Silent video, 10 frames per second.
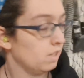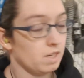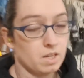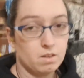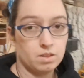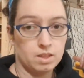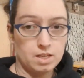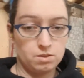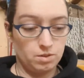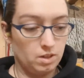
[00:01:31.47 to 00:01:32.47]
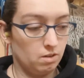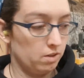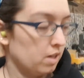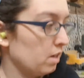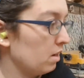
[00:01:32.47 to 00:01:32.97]
Now that that's running
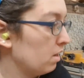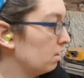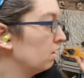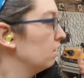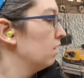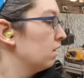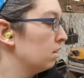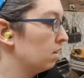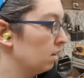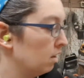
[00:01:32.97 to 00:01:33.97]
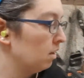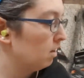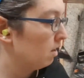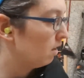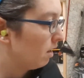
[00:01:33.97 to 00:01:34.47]
over there,
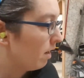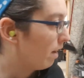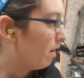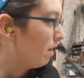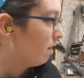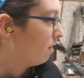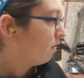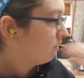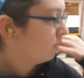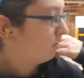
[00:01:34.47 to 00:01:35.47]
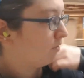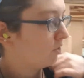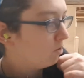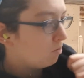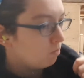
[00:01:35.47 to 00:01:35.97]
I have a
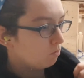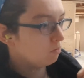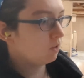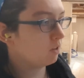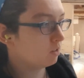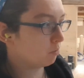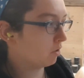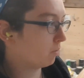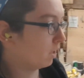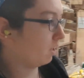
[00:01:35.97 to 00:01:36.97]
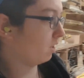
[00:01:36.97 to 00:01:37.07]
few things to put away in